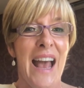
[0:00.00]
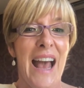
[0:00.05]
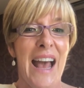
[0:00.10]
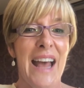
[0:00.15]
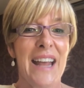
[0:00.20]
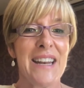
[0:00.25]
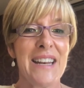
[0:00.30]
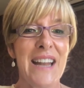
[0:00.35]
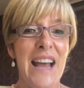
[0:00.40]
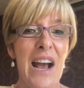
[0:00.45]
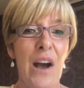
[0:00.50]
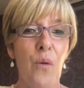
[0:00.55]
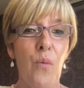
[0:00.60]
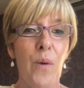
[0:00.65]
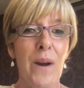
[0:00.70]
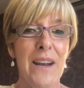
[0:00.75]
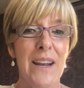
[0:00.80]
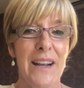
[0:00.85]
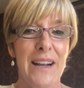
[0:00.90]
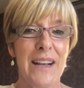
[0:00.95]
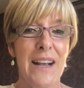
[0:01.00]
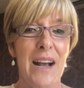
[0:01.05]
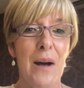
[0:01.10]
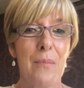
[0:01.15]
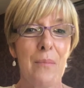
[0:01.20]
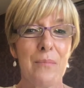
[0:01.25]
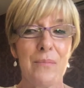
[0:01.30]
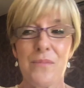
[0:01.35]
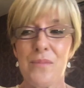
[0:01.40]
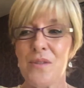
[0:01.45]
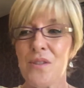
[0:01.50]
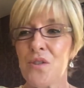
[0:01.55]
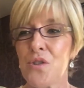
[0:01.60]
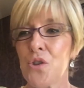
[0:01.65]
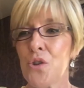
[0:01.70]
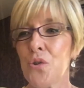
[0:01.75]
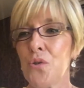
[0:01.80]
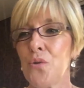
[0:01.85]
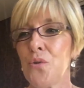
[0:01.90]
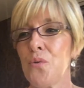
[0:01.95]
And now when it comes
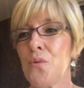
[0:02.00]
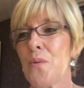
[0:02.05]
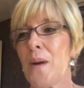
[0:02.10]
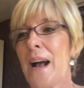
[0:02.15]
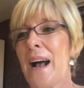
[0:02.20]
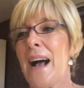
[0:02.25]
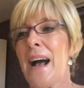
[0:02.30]
to